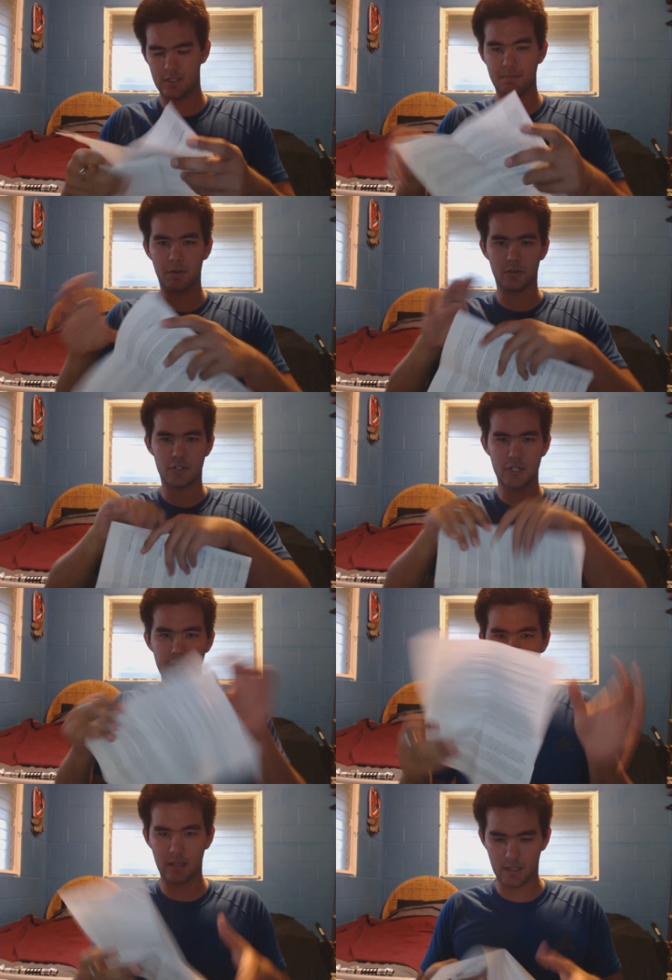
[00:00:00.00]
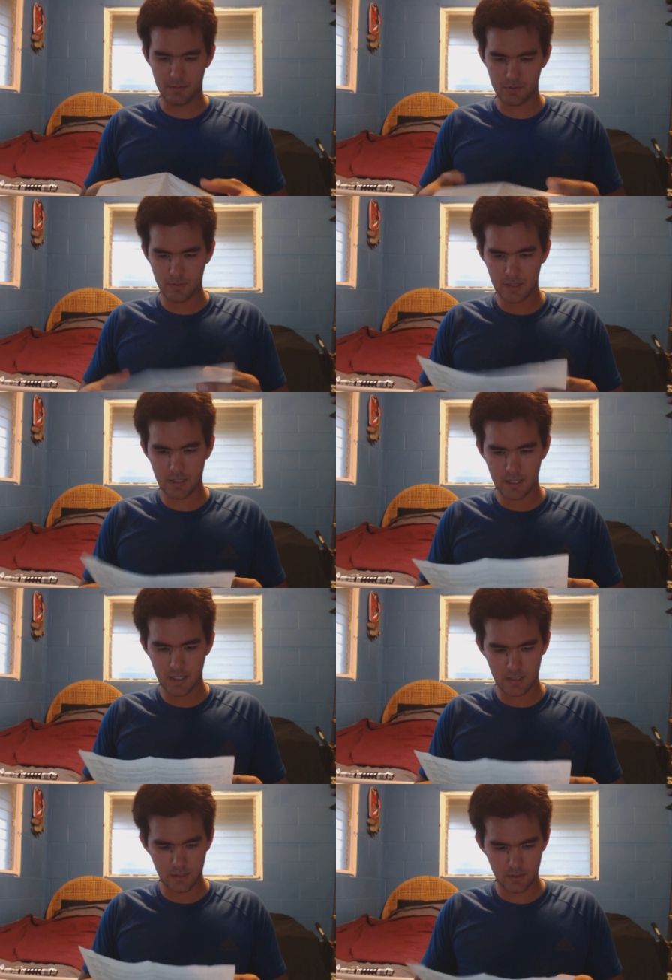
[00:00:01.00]
typical sheet that comes with
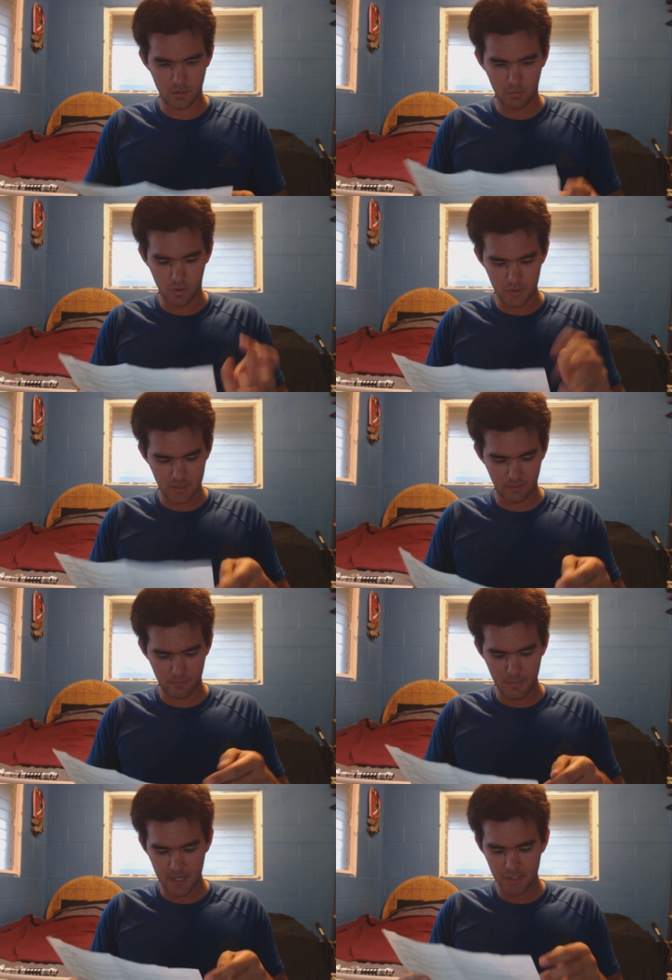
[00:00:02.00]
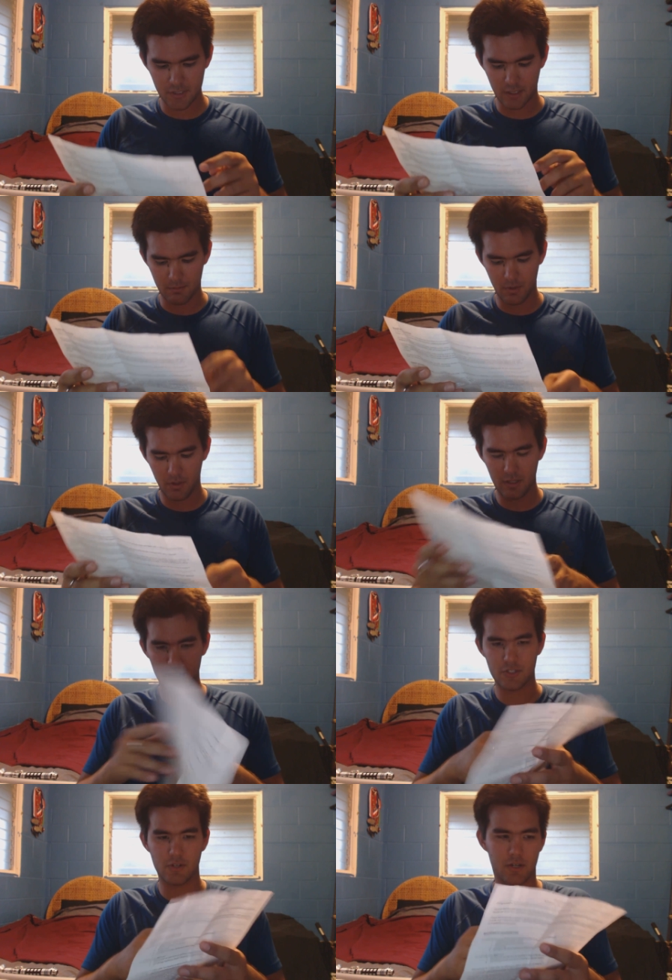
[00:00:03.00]
it, warranty information, community
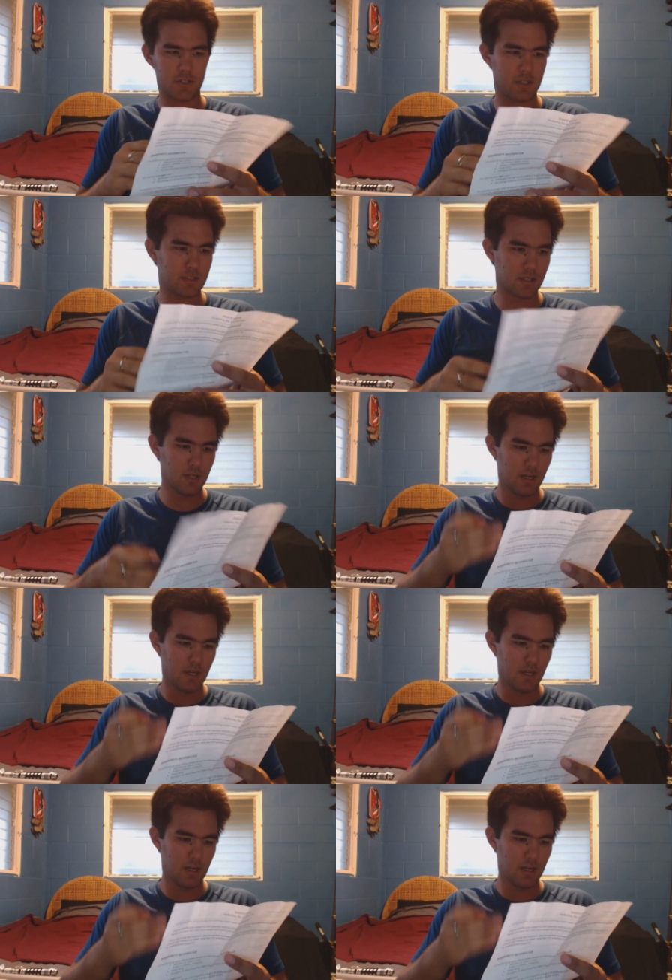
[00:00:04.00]
instructions,